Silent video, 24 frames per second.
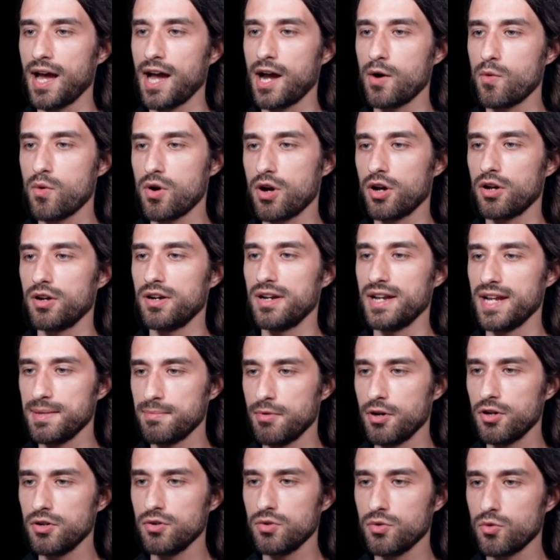our
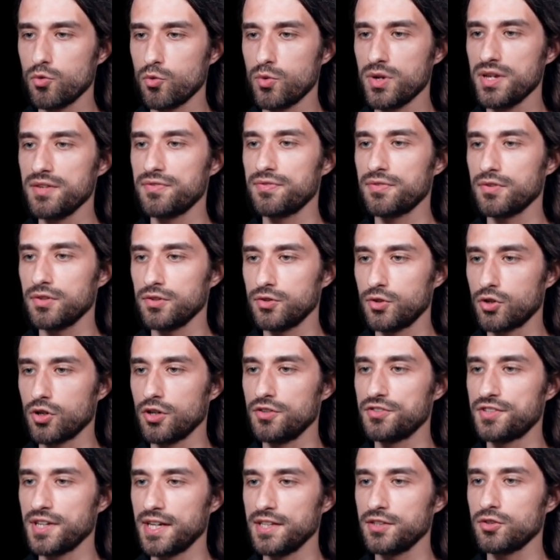label with the
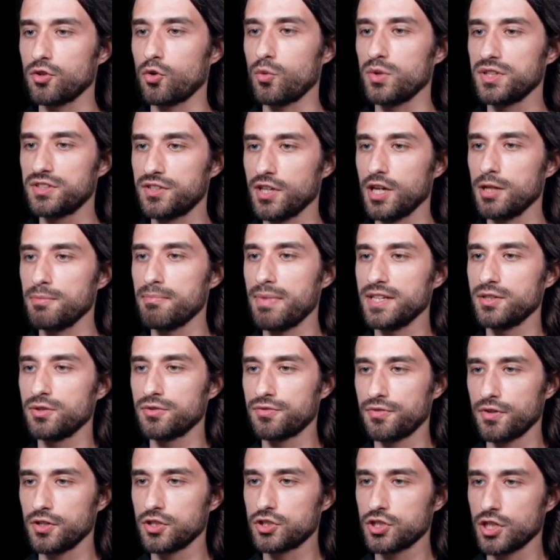content returned by the
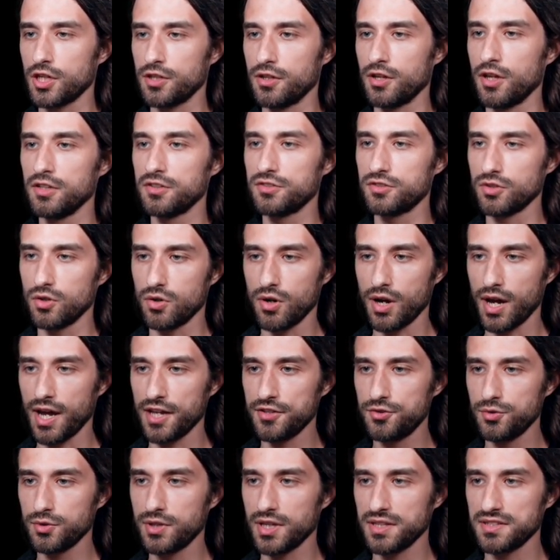function. So
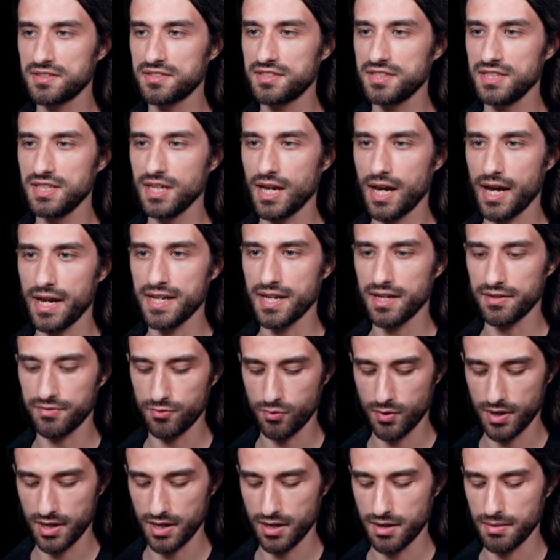as you can see, I have,
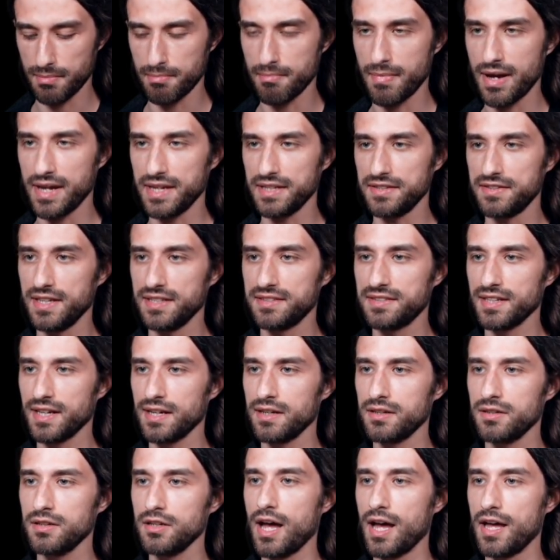my
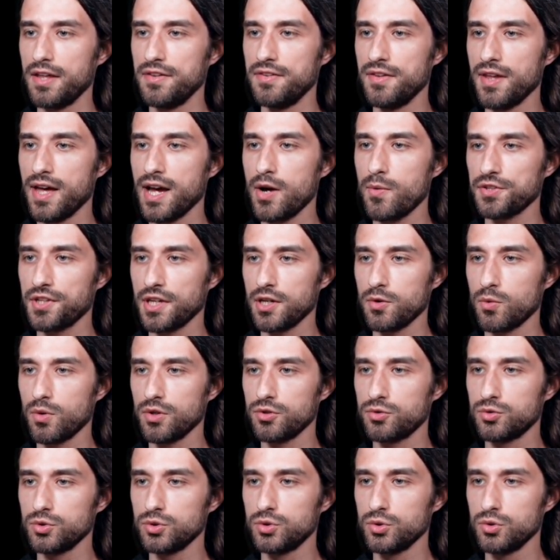data. And now what I
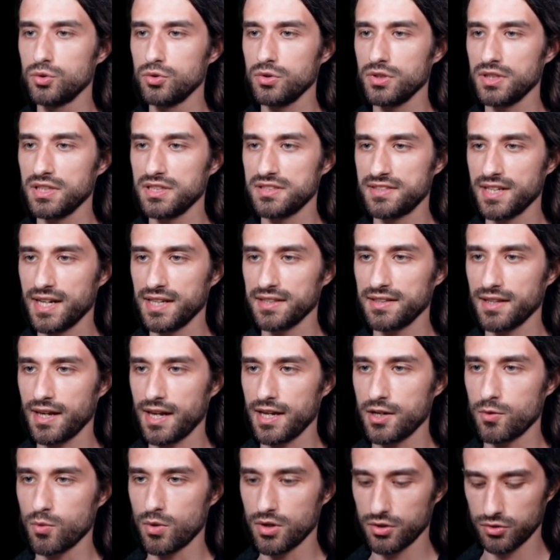want to do is that
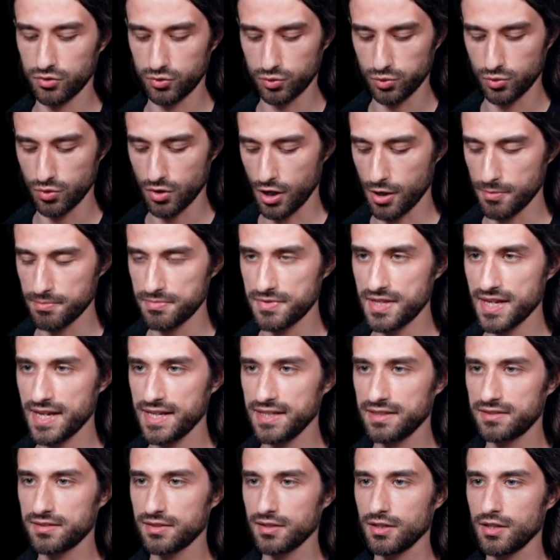I want to
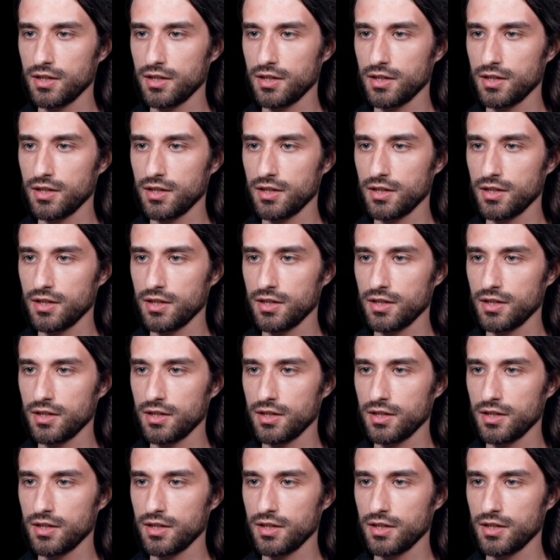update